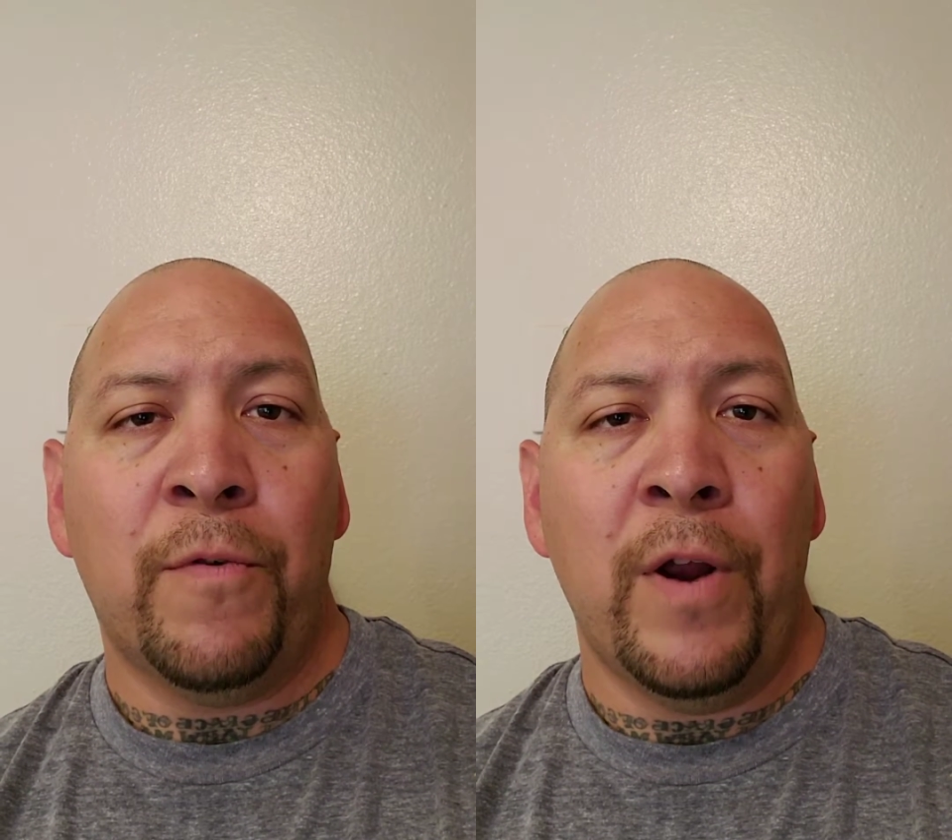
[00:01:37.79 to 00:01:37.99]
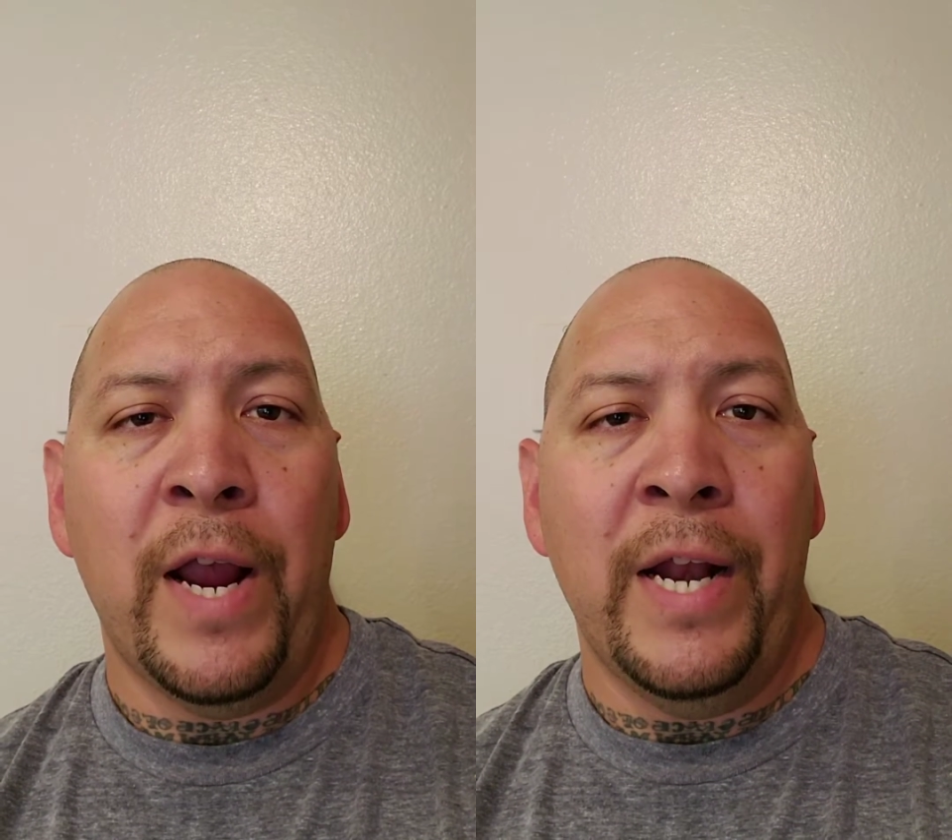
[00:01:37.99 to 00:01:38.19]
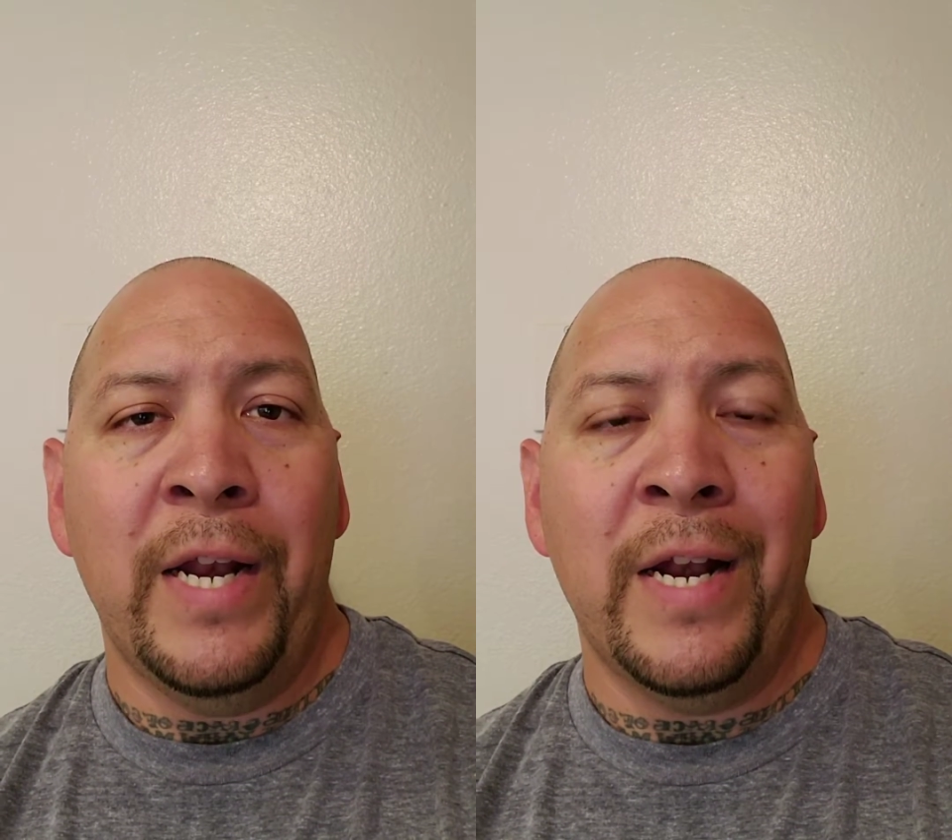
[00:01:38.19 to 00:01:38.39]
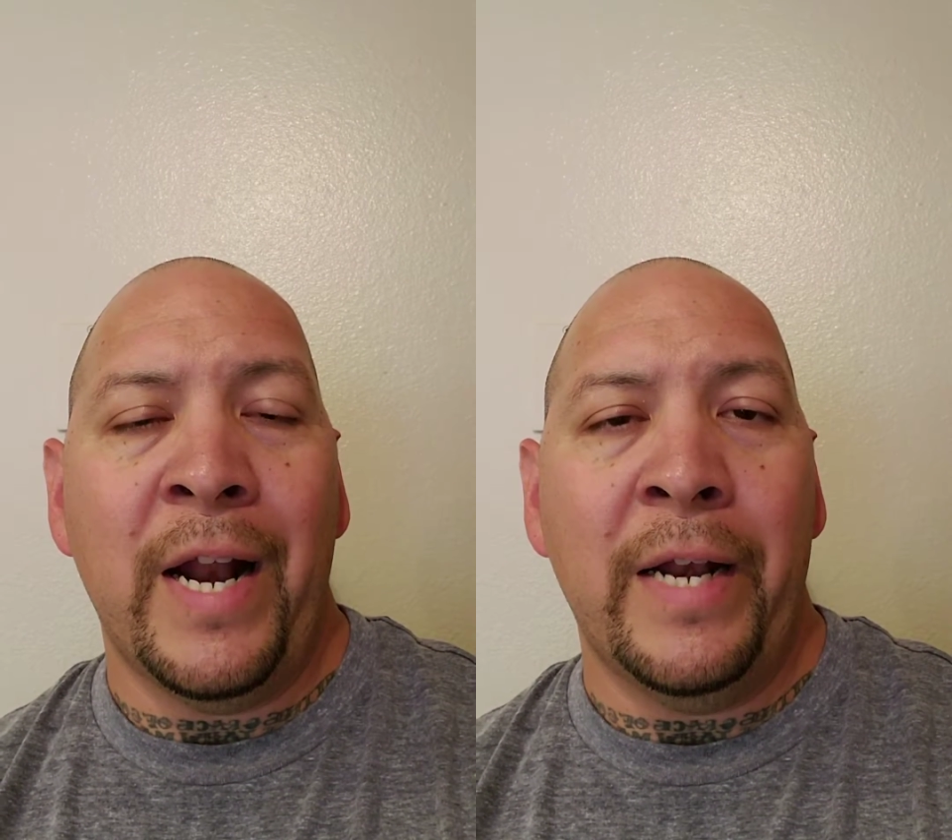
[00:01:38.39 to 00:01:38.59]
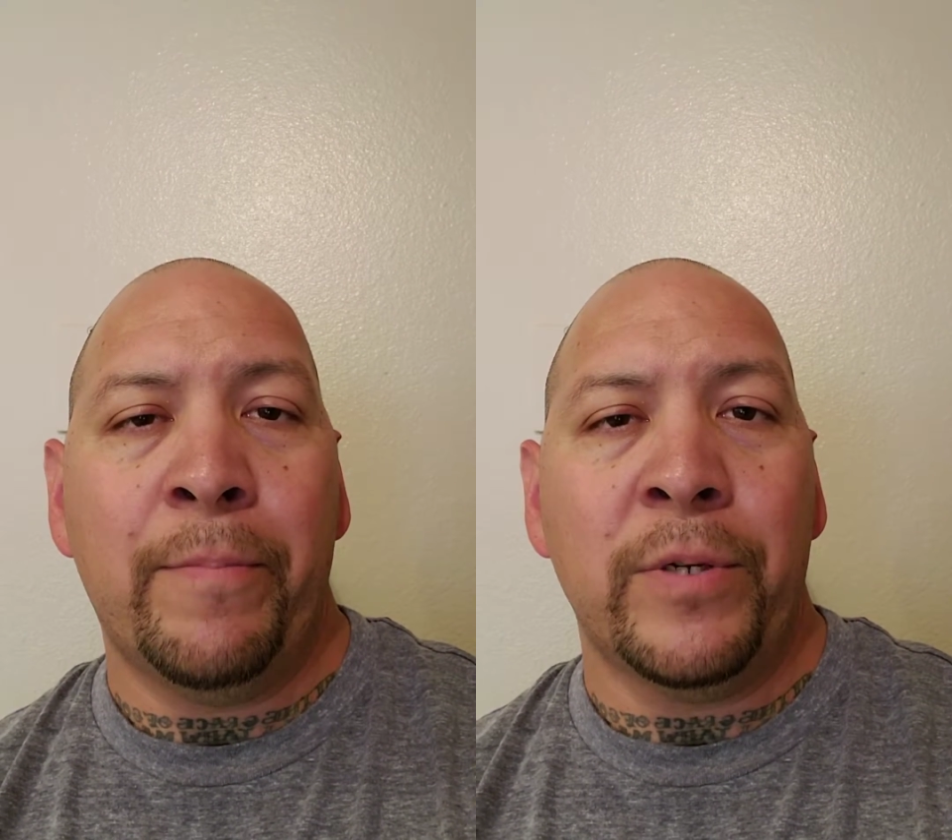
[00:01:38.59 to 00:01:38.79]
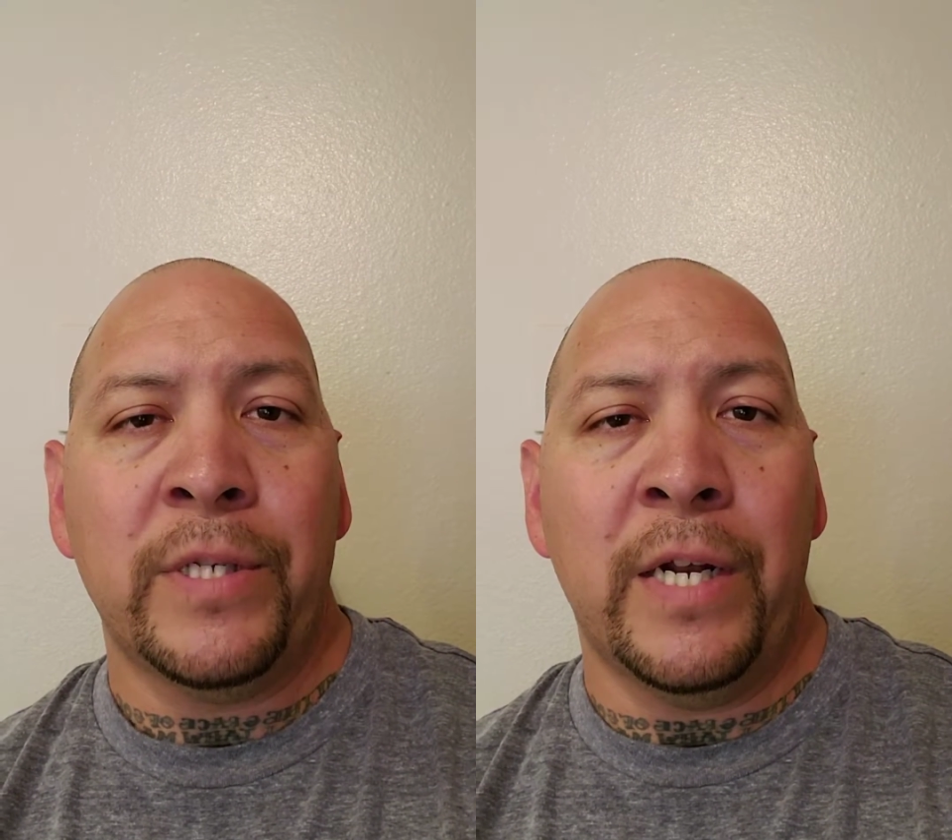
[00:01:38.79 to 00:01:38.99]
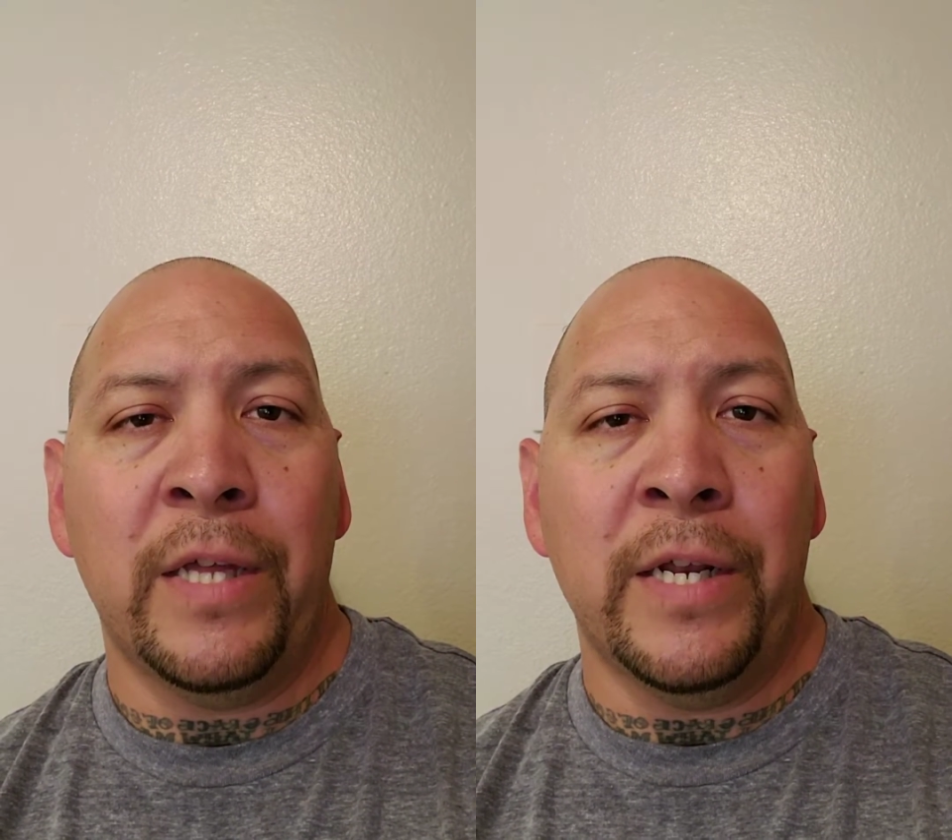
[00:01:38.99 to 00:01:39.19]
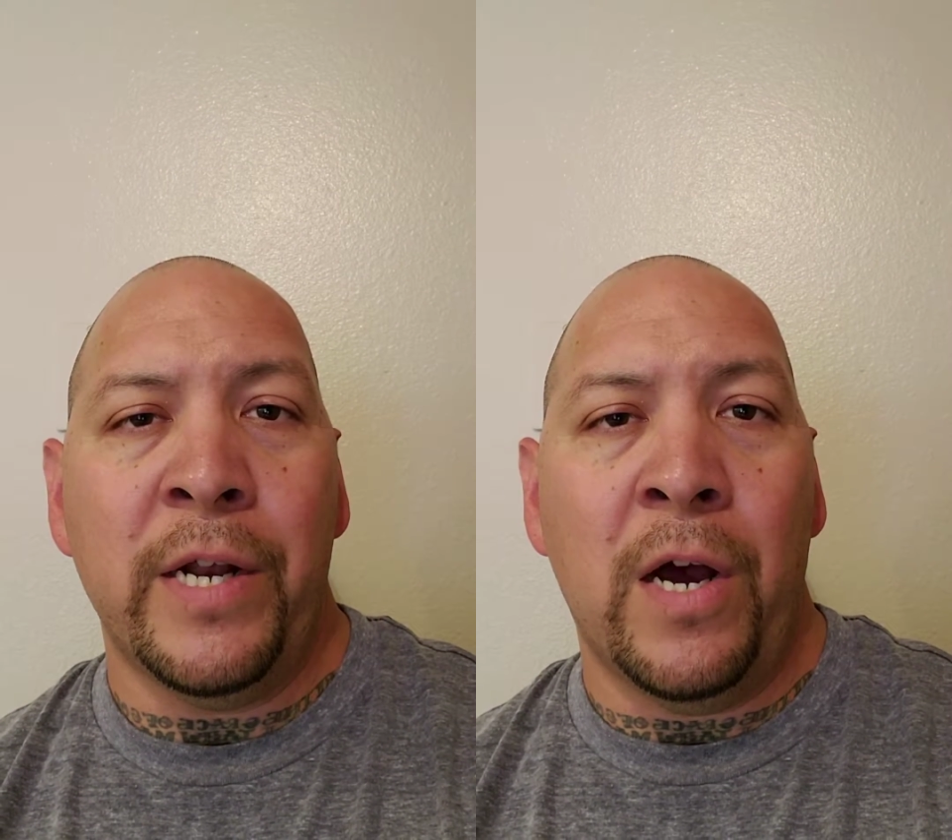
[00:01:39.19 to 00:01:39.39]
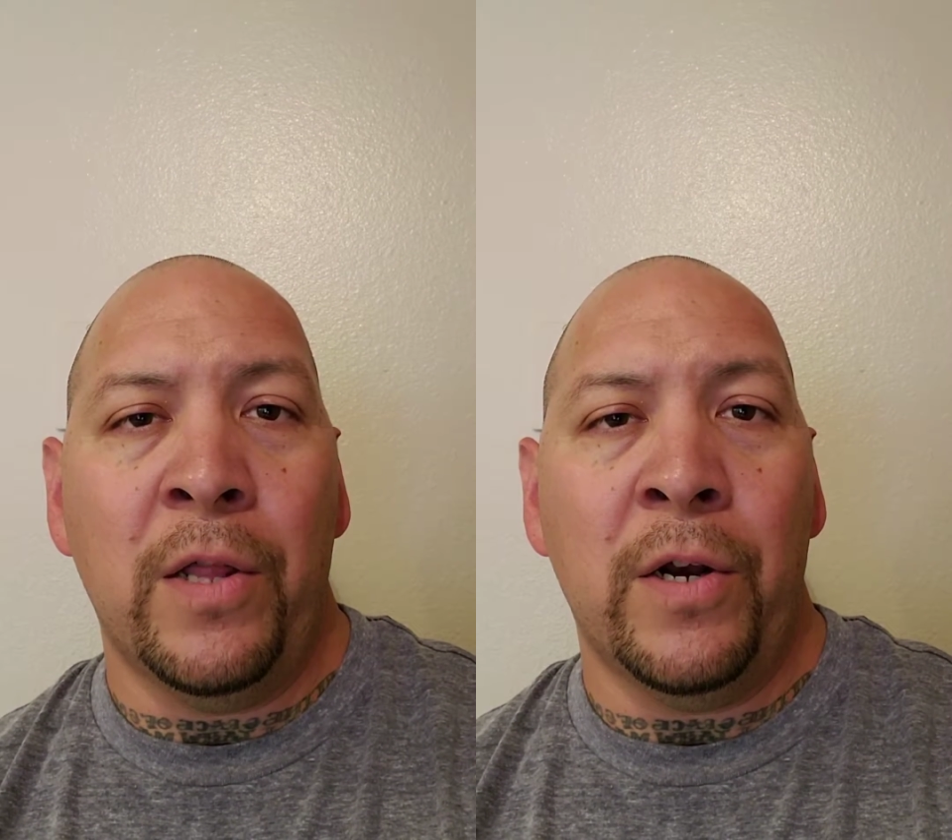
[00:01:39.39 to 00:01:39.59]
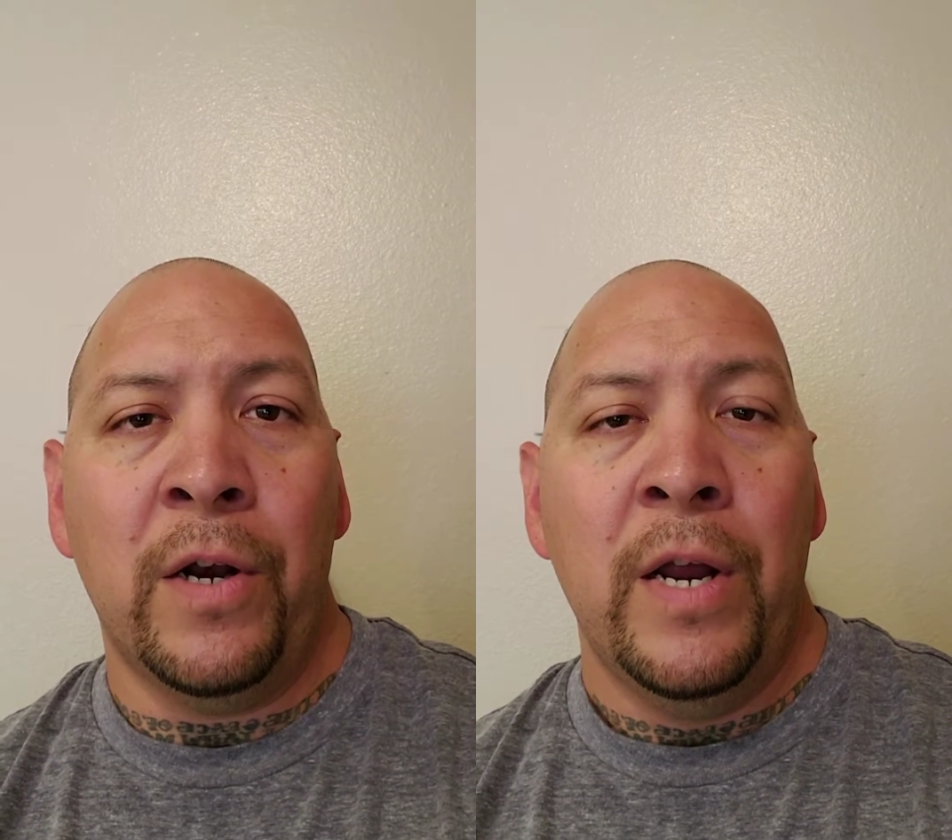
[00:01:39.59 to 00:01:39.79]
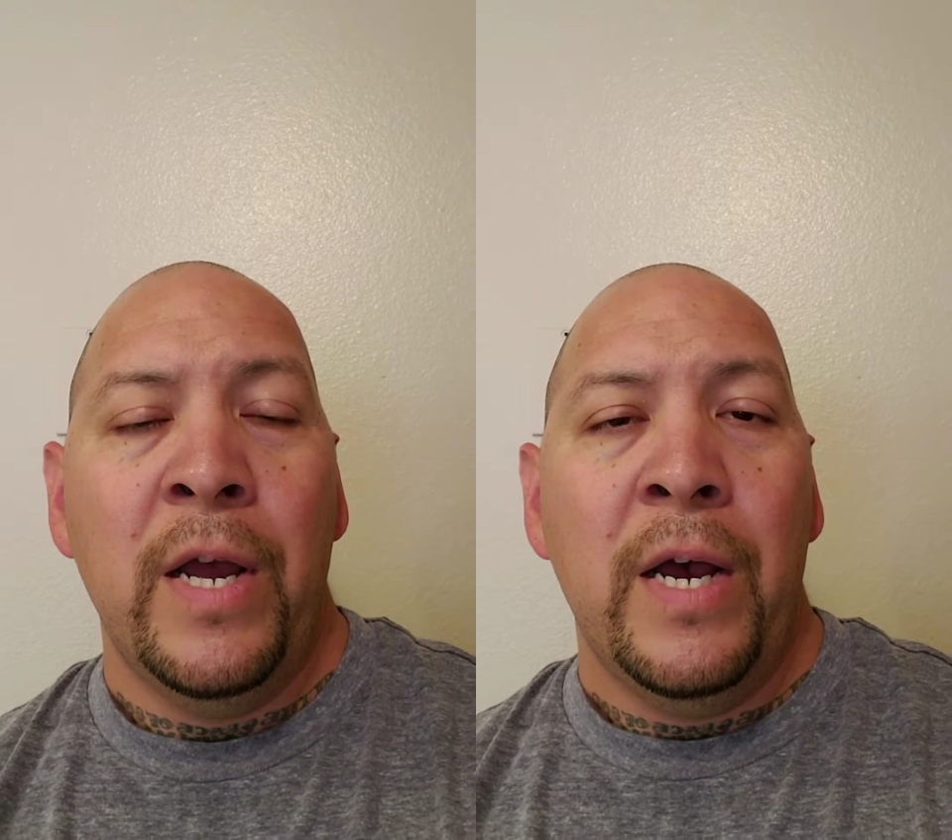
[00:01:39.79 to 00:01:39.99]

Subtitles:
for 80 to 90% on the dollar,